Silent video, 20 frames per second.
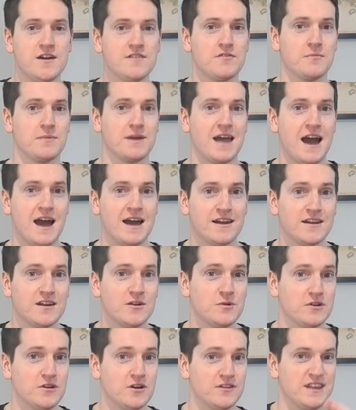From
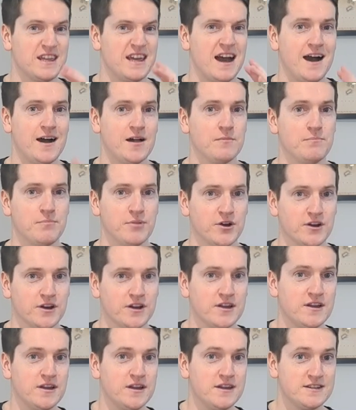Canada, we've got the
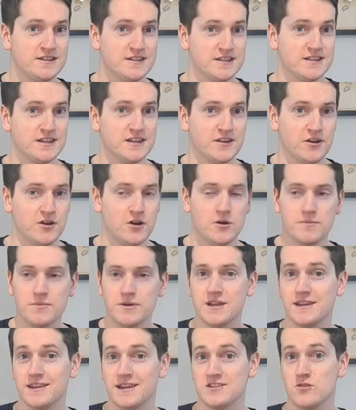Alberta Distilling
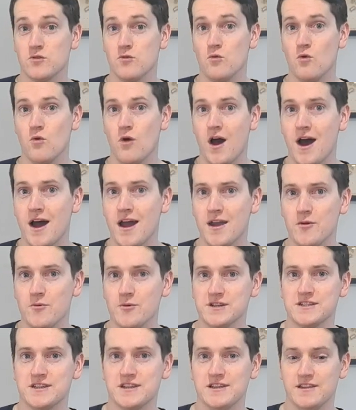Company, and that's a rye
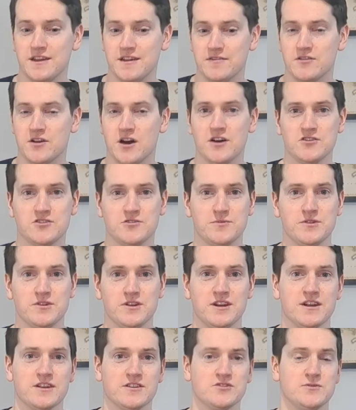whiskey they've
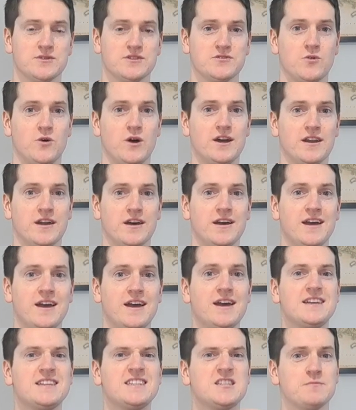contributed here, so it's quite a
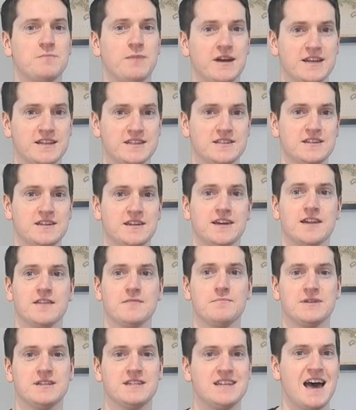spicy kind
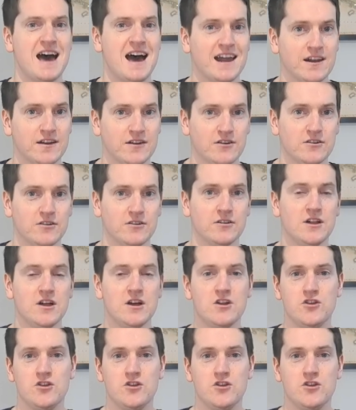of botanical